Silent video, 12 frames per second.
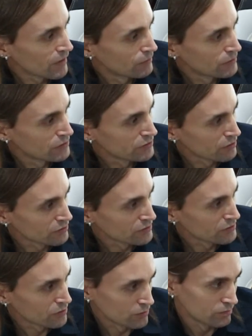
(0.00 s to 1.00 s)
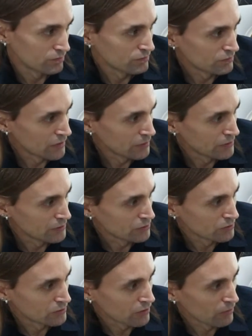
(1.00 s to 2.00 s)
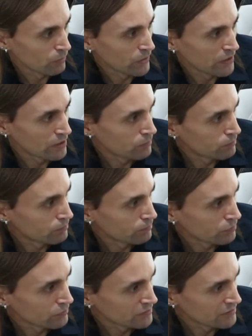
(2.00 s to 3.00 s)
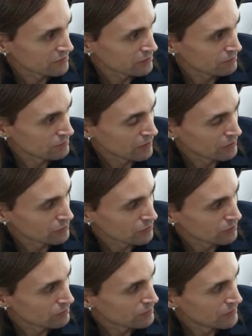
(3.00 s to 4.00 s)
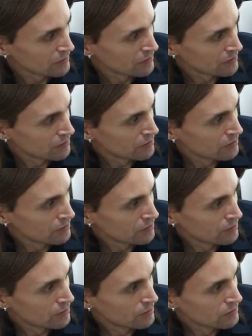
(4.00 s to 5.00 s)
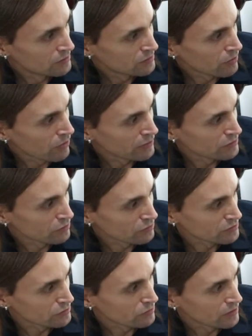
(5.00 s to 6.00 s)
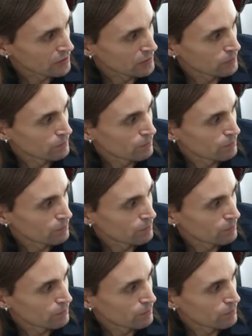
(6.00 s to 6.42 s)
which is also maybe due to the weak processor. I don't know. So that is also a